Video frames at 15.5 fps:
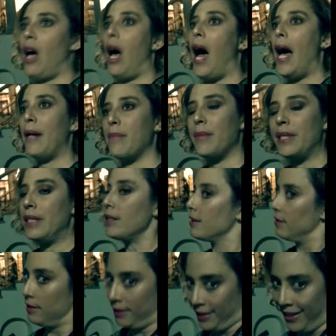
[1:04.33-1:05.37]
I'm
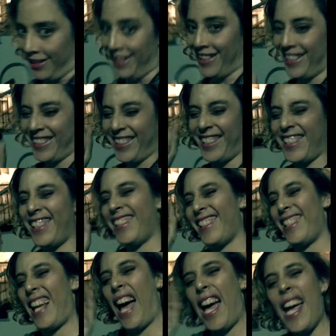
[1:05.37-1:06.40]
just
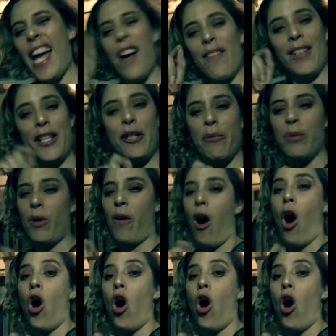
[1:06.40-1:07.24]
I have a little bit